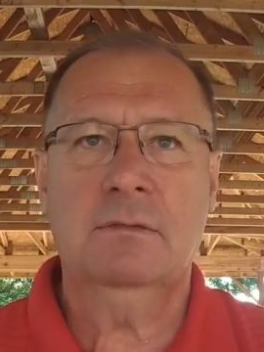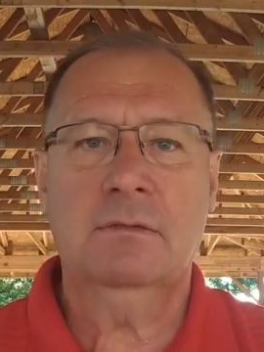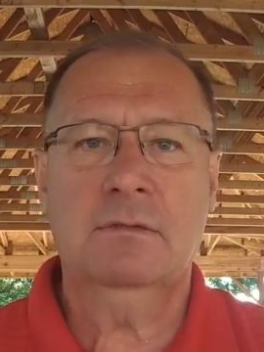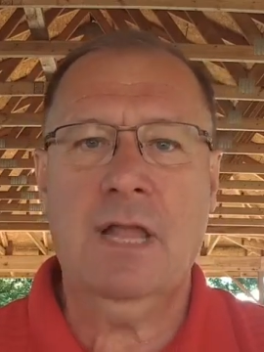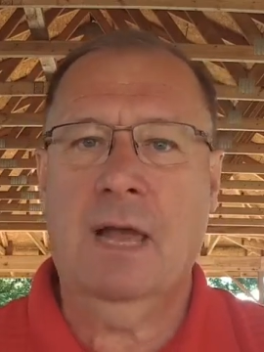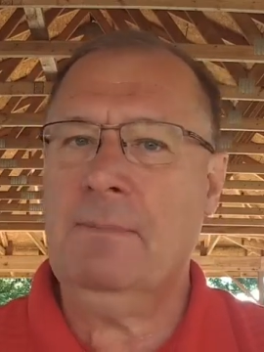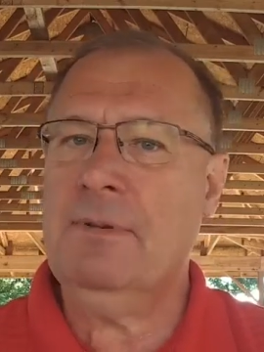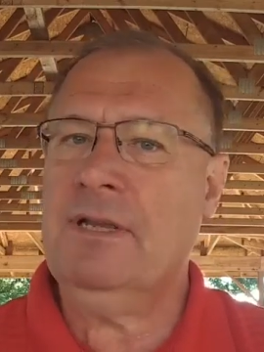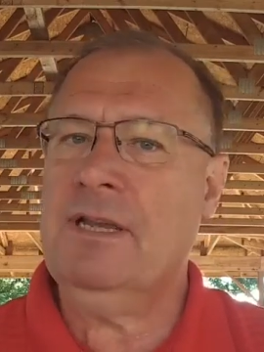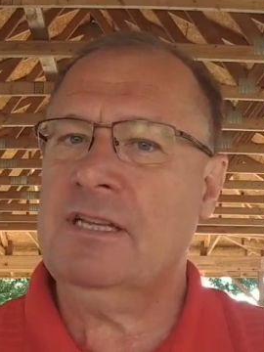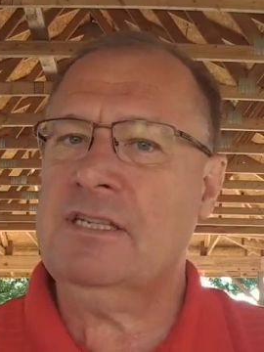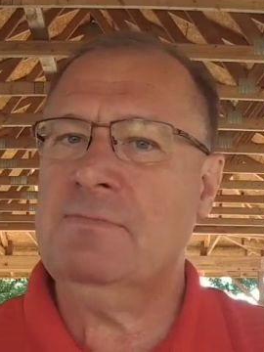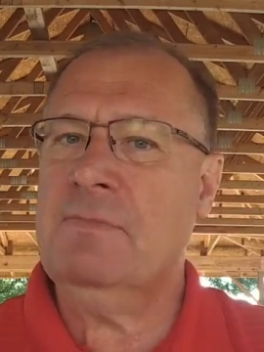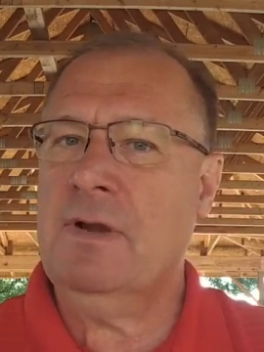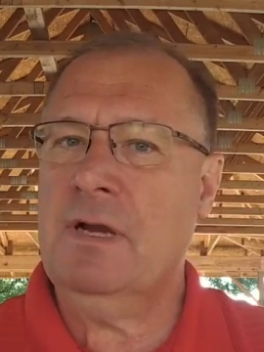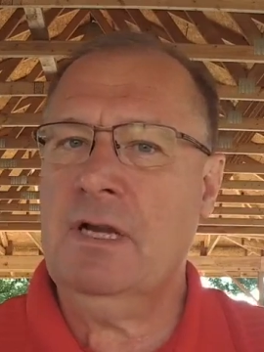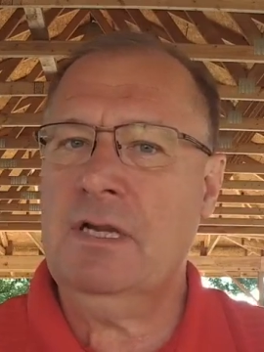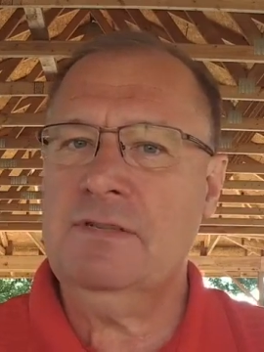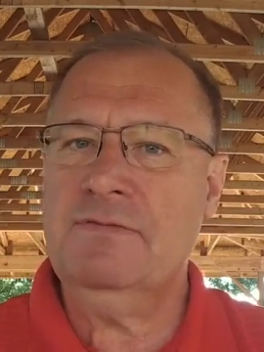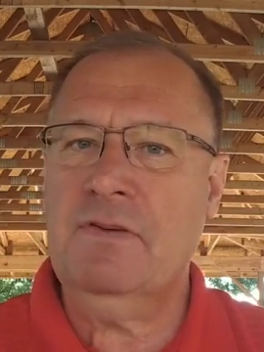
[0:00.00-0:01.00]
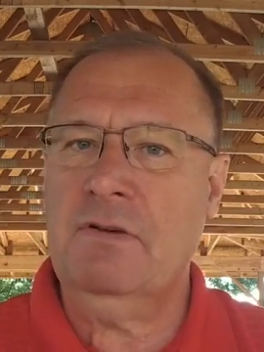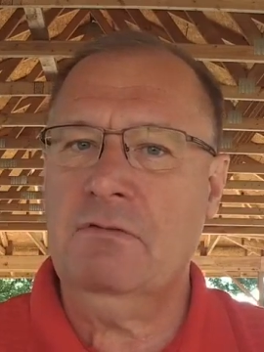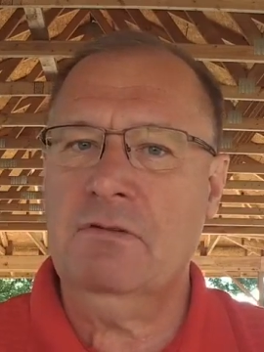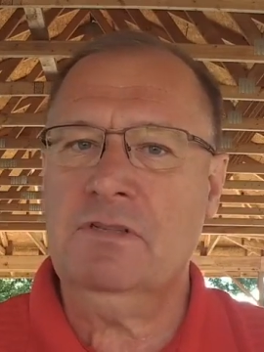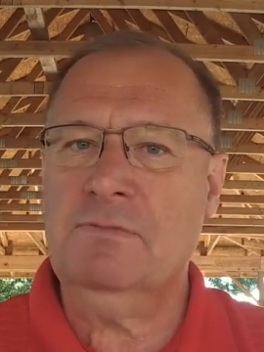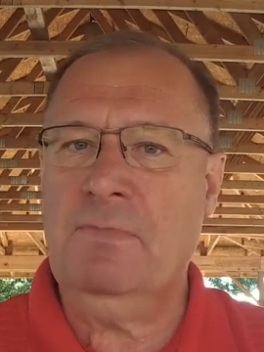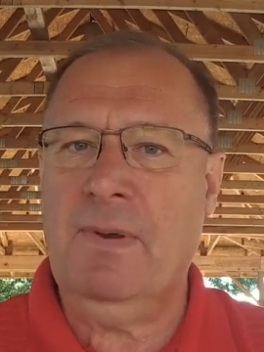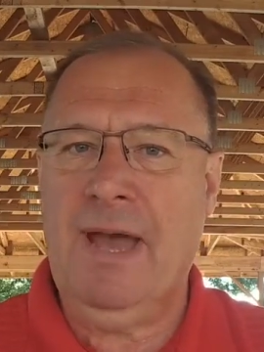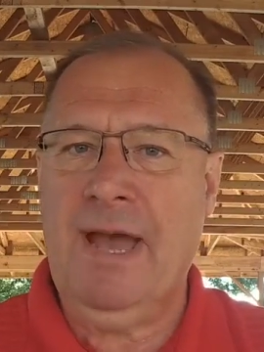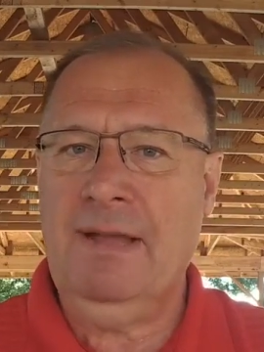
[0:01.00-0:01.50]
Not because Marysville
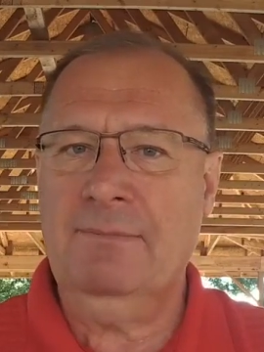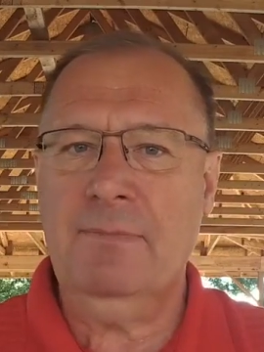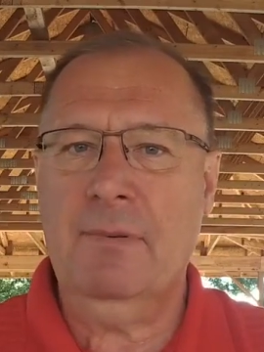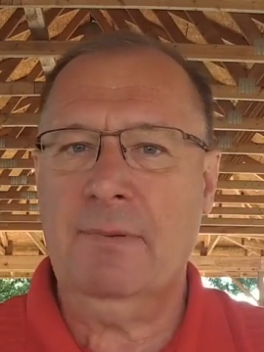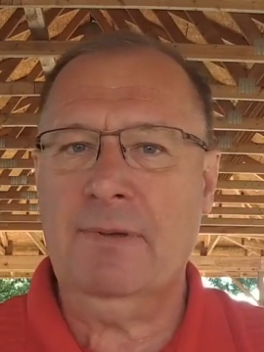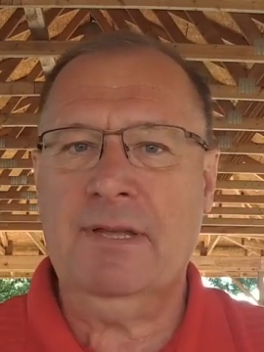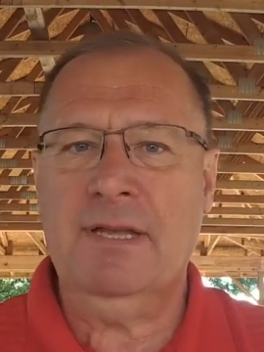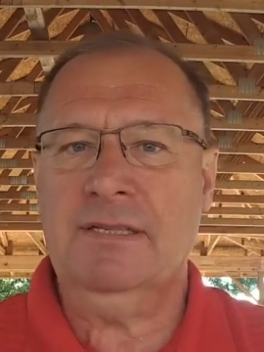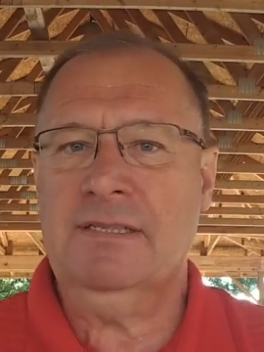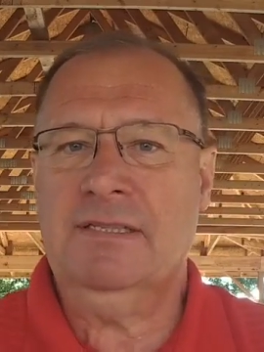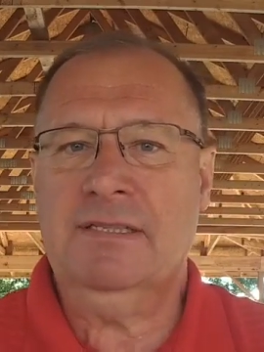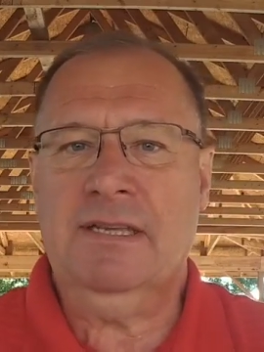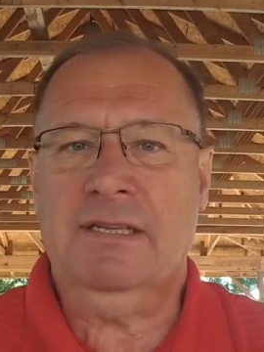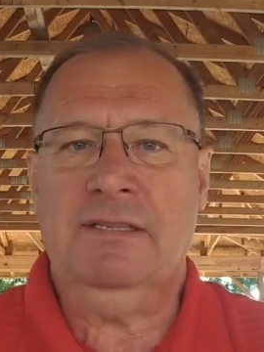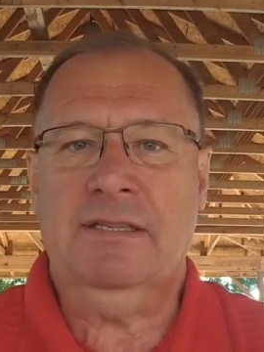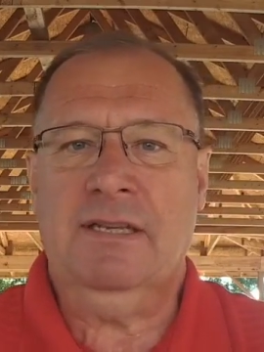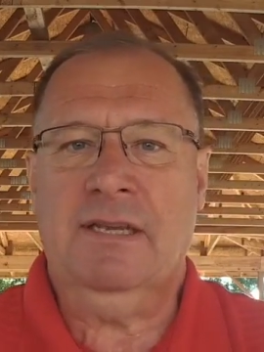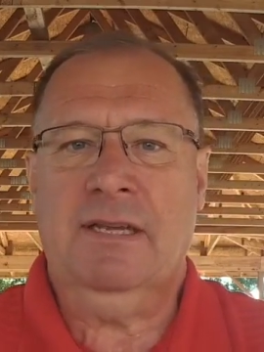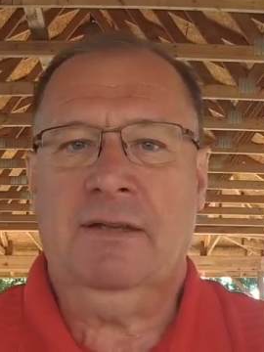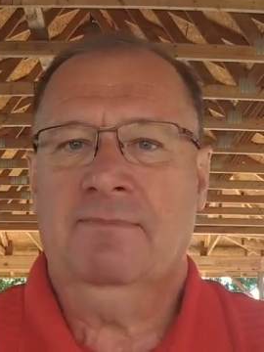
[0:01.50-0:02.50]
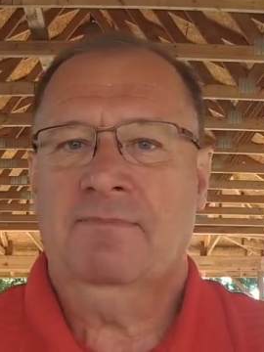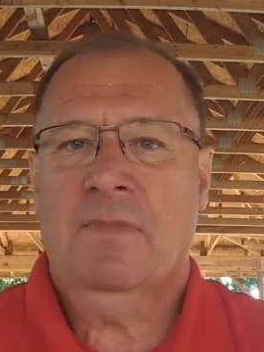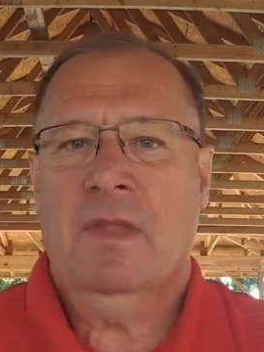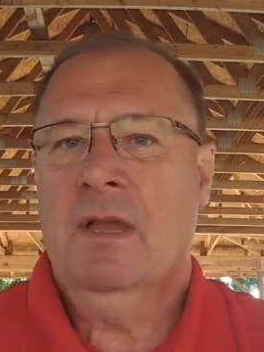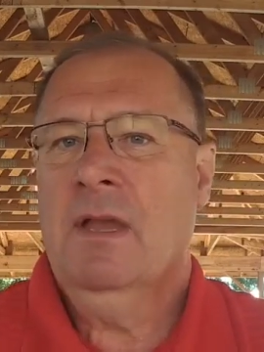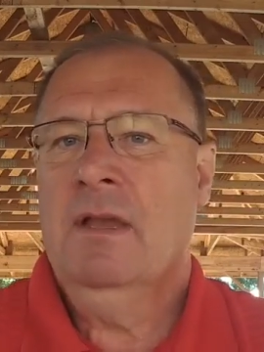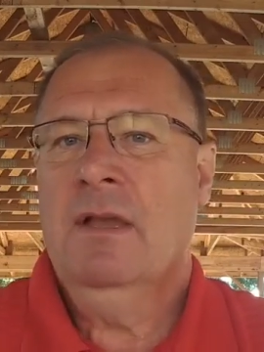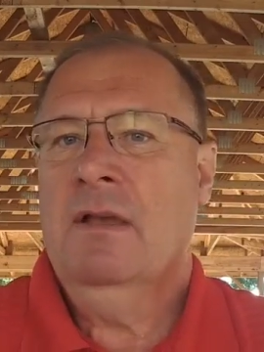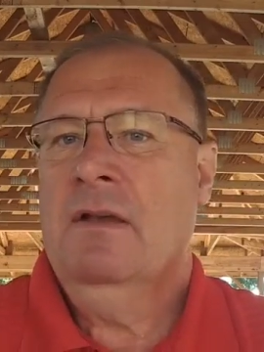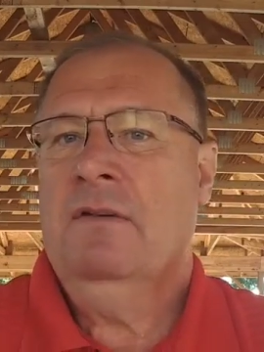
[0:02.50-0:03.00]
was bad, but because Sydney
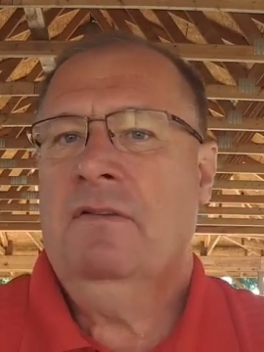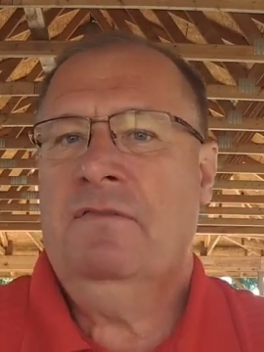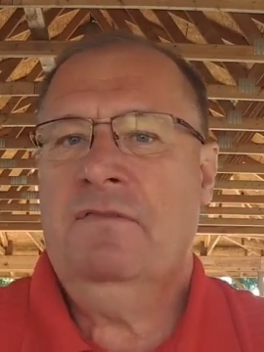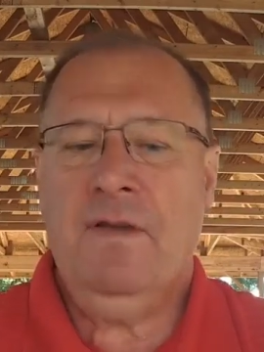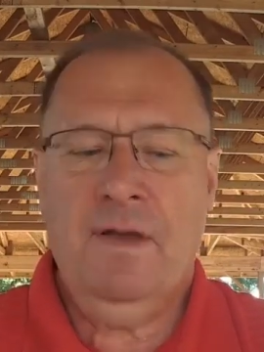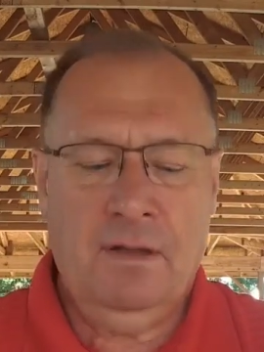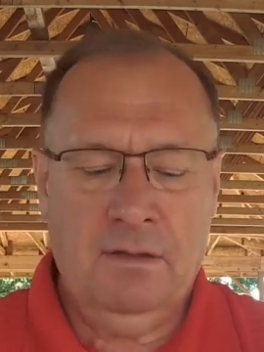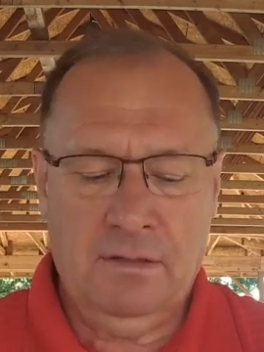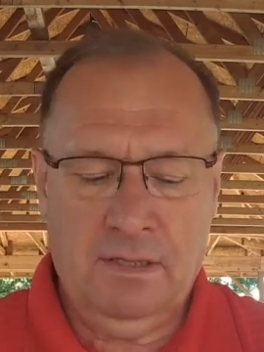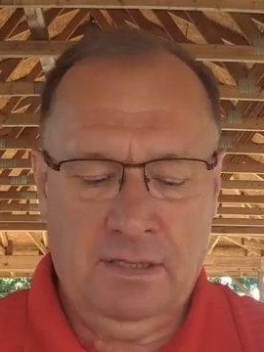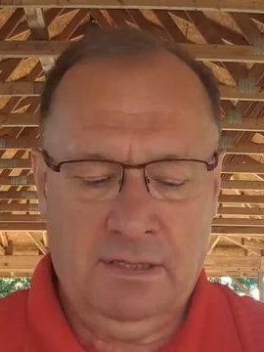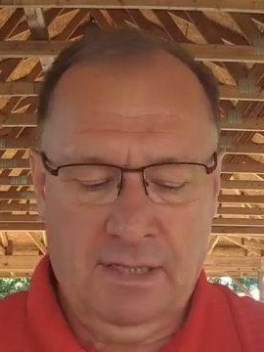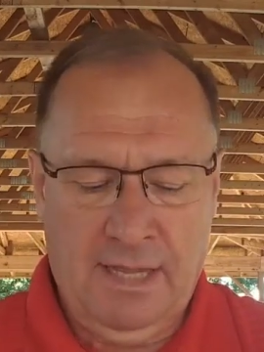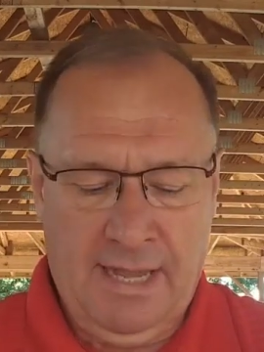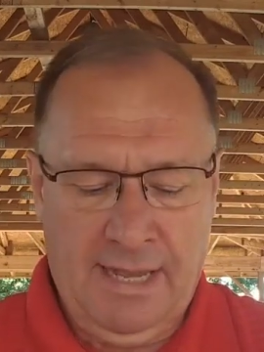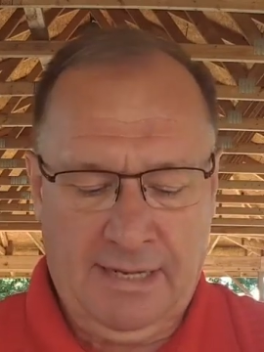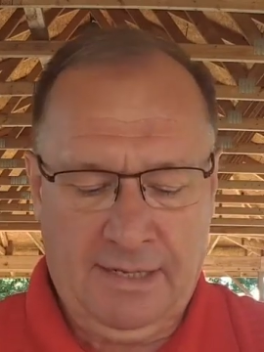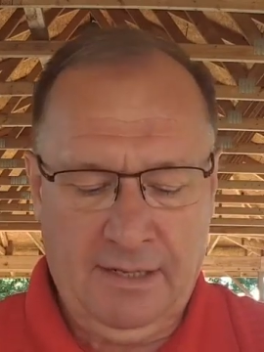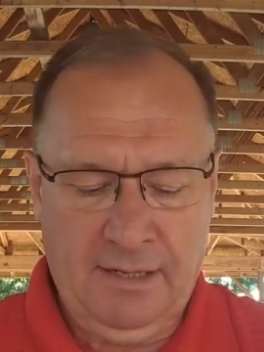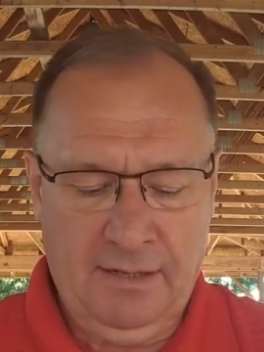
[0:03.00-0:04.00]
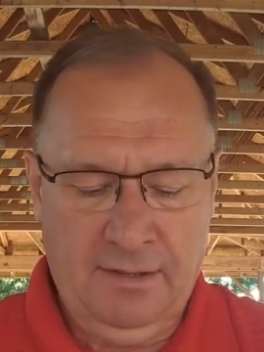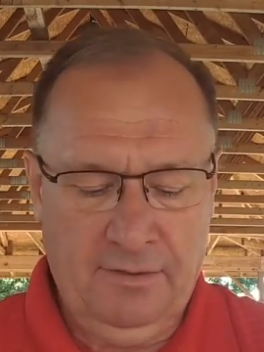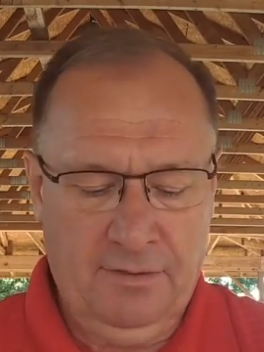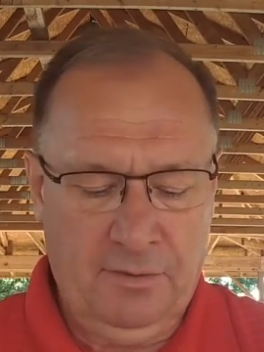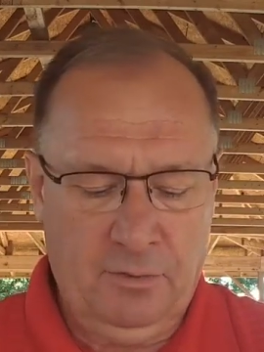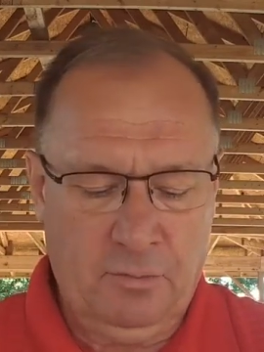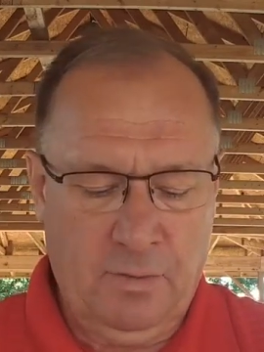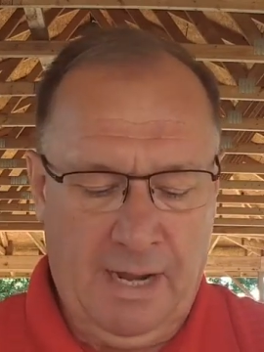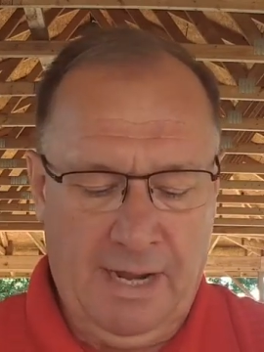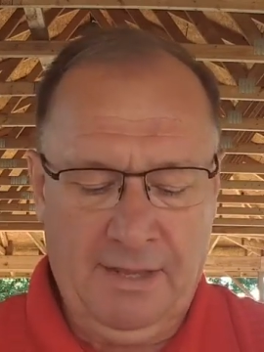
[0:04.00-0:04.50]
felt like
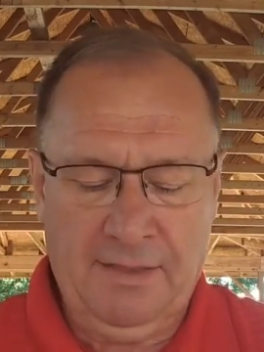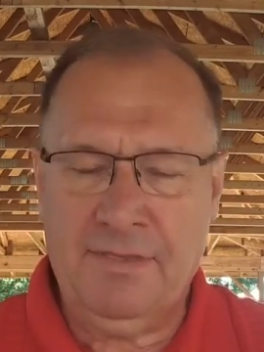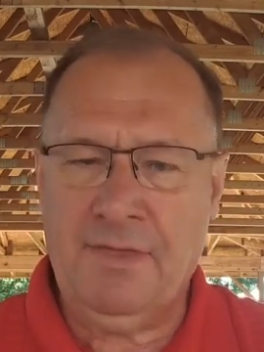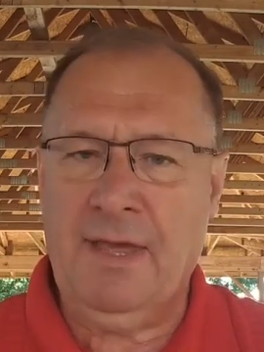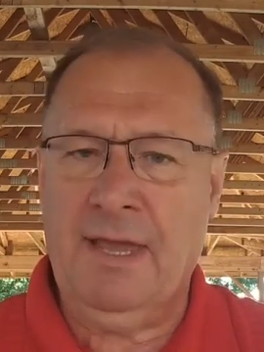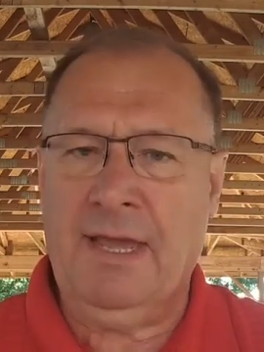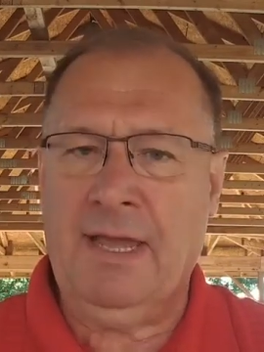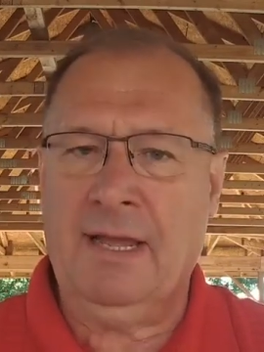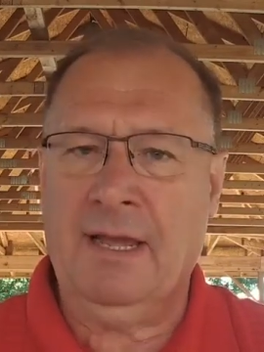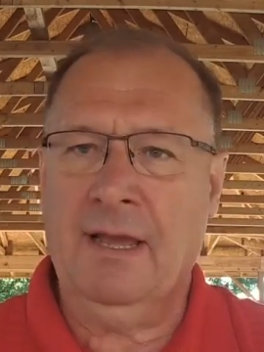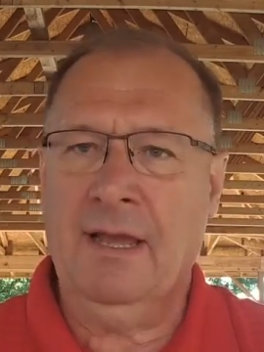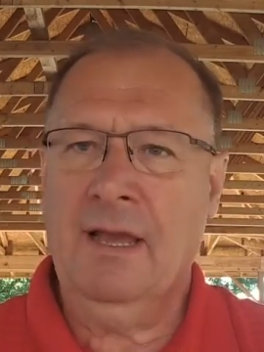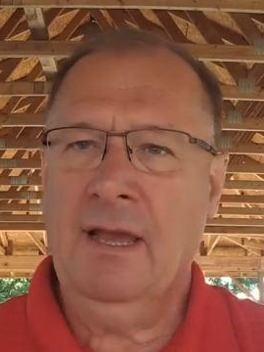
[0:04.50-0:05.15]
the right thing.